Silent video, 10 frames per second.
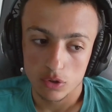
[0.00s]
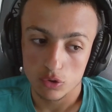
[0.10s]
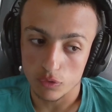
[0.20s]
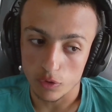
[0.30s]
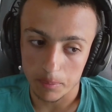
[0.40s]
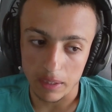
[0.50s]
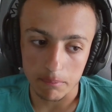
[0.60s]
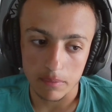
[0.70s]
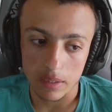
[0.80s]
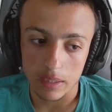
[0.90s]
So for
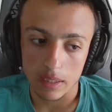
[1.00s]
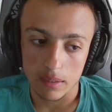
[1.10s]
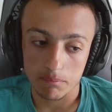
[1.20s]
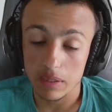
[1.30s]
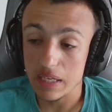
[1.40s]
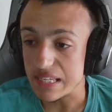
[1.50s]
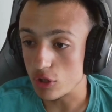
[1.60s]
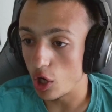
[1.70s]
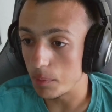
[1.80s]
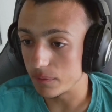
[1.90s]
me, he is a
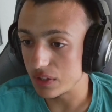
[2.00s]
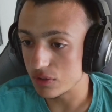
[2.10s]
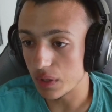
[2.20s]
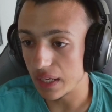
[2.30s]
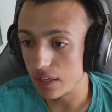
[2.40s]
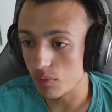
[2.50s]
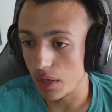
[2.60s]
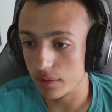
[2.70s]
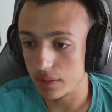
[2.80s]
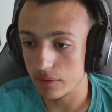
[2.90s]
top of this weekend as
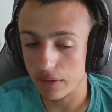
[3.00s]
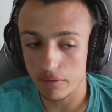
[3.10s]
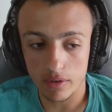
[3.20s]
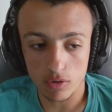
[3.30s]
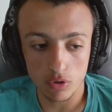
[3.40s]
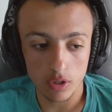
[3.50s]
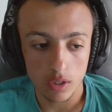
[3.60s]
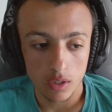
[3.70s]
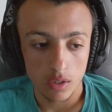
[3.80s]
well. He is very, very good.